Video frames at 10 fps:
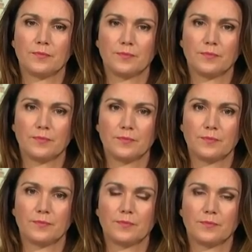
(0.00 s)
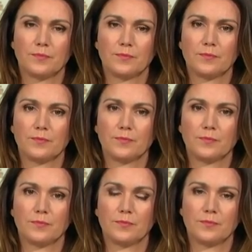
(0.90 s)

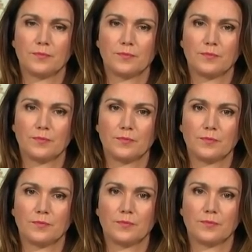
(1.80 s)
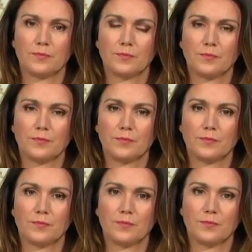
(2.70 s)

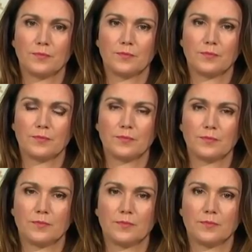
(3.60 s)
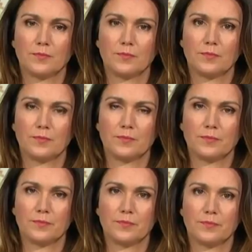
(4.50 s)

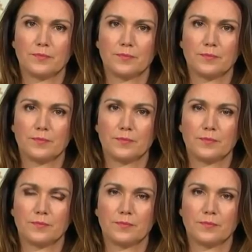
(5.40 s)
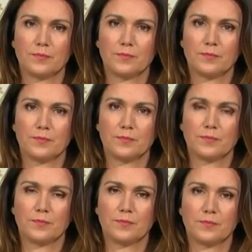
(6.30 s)

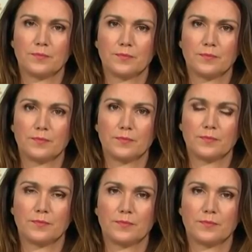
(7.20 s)
This person isn't speaking.